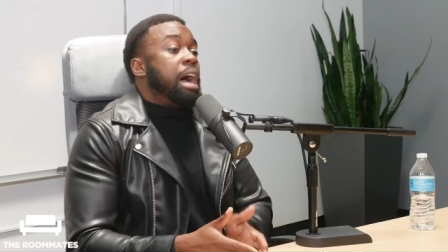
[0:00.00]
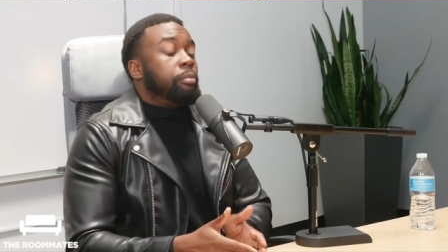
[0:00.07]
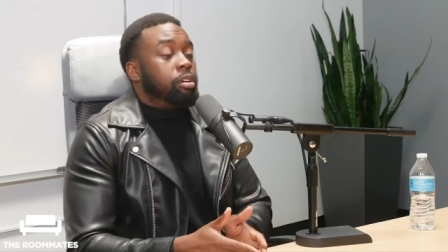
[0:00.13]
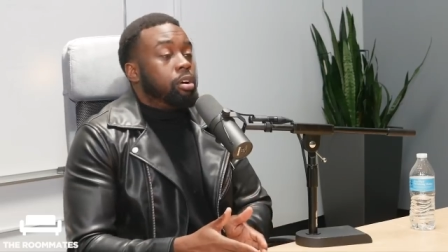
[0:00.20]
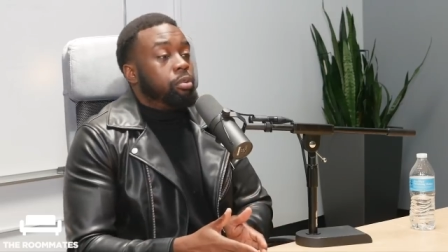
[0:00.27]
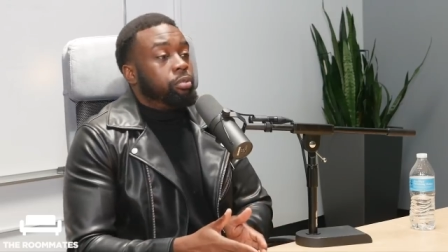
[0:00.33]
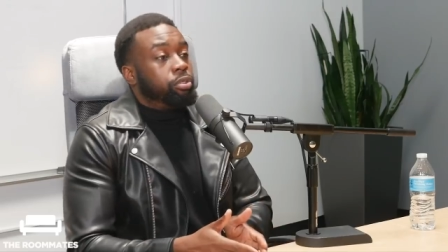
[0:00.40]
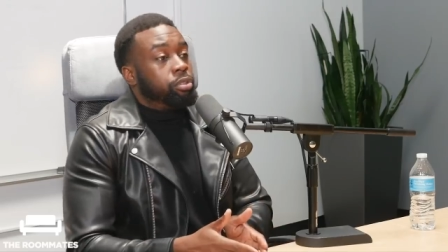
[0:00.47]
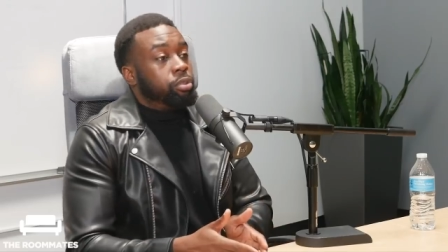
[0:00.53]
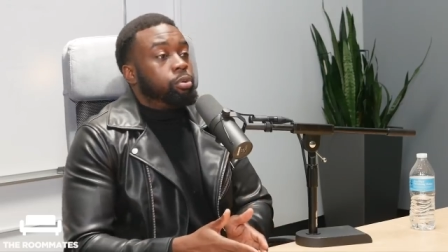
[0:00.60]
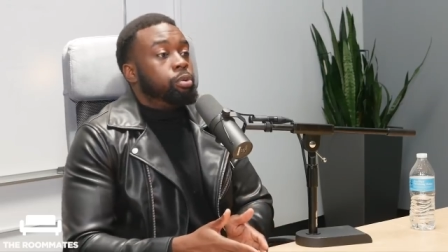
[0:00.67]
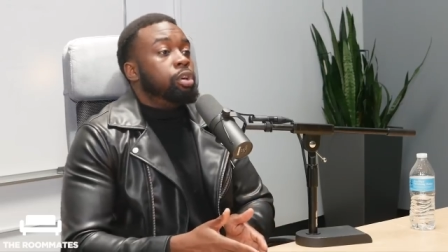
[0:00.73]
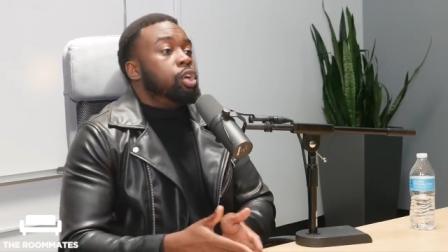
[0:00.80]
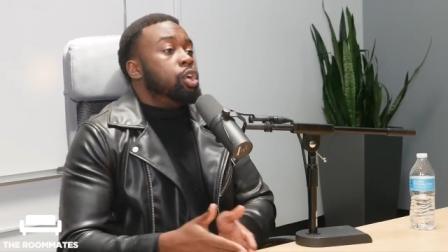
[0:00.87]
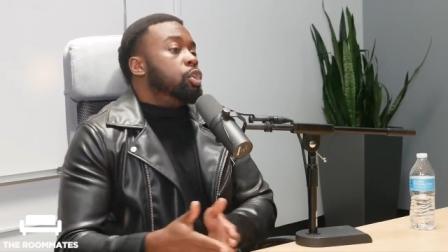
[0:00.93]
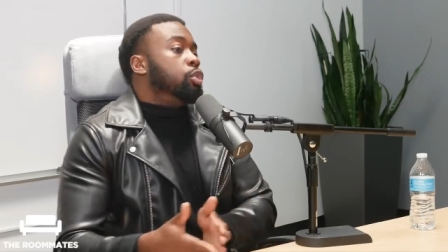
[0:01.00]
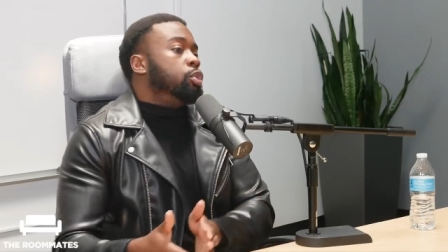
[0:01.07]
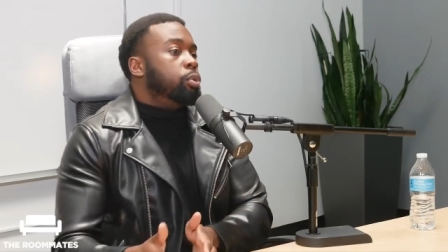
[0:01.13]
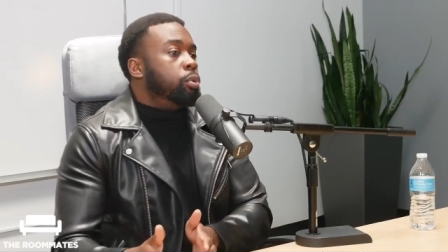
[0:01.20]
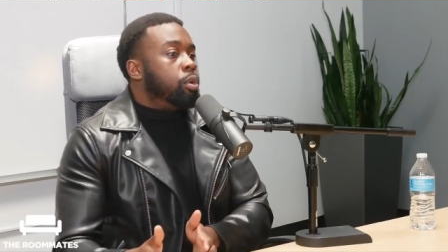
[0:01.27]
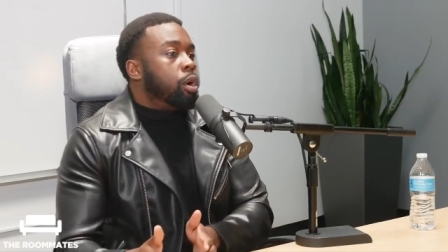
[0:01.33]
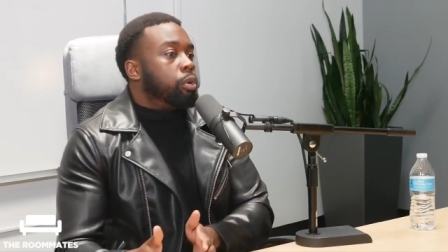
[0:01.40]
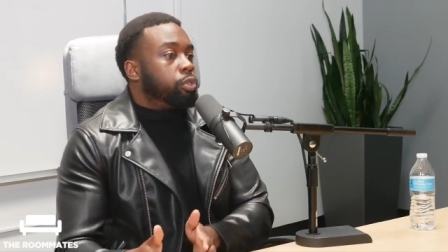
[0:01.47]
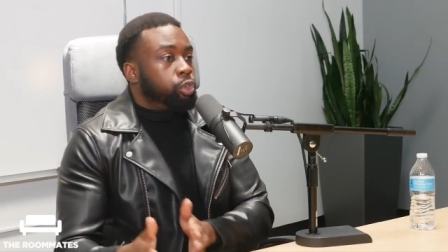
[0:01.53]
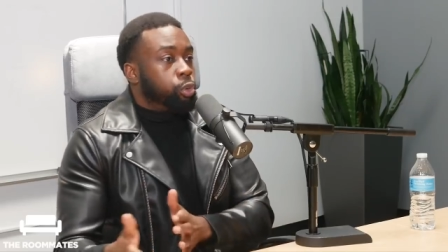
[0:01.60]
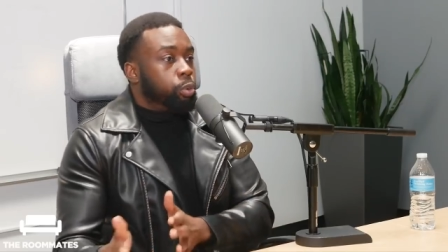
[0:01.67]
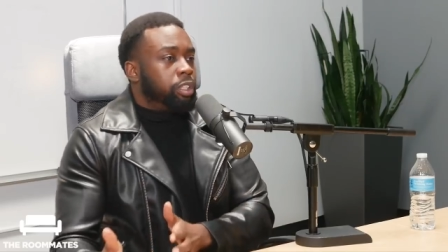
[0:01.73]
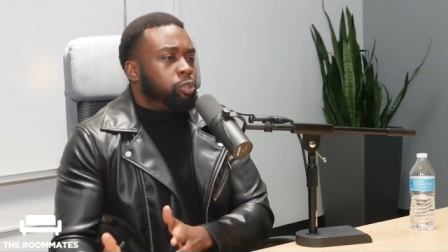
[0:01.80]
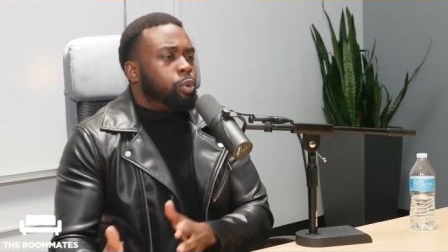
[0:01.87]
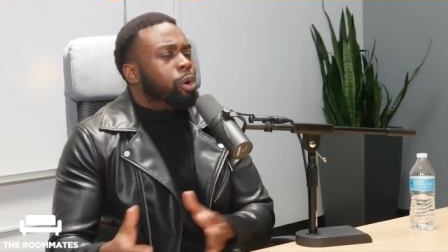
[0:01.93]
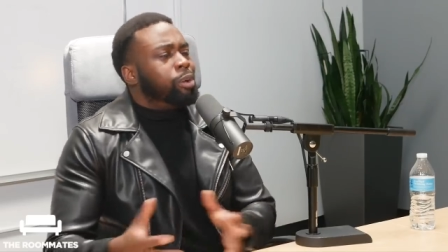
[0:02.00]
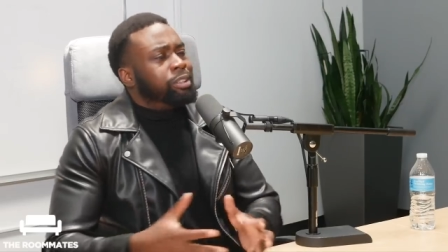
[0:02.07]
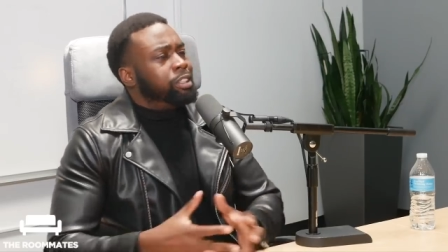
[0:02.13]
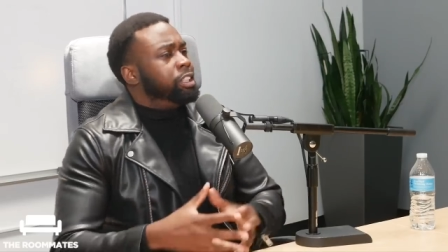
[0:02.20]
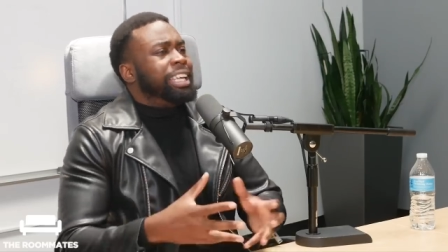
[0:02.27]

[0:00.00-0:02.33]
I'm going through, you go through as well.